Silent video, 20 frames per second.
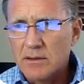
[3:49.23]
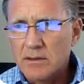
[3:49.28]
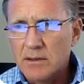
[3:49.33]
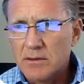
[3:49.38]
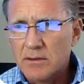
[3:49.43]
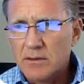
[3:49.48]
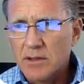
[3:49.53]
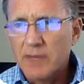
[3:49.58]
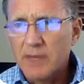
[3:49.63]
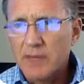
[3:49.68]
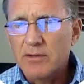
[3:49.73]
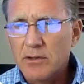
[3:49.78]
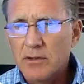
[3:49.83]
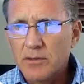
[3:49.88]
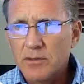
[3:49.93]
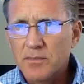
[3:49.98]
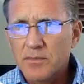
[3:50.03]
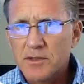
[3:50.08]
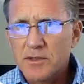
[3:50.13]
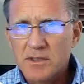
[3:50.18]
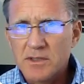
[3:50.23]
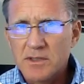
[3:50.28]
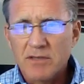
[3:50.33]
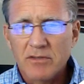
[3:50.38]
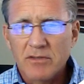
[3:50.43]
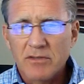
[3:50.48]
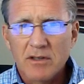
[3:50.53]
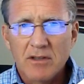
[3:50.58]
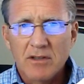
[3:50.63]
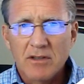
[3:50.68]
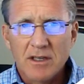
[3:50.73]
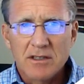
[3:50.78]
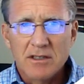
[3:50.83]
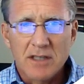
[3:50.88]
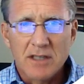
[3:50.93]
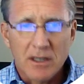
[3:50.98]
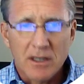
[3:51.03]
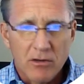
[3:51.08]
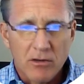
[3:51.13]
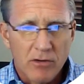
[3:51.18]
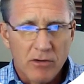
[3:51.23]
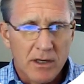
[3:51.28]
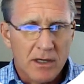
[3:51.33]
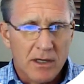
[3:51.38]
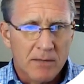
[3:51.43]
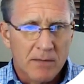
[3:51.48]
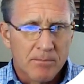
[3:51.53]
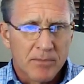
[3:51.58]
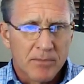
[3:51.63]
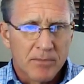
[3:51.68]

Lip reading: You have to look specifically at things like credit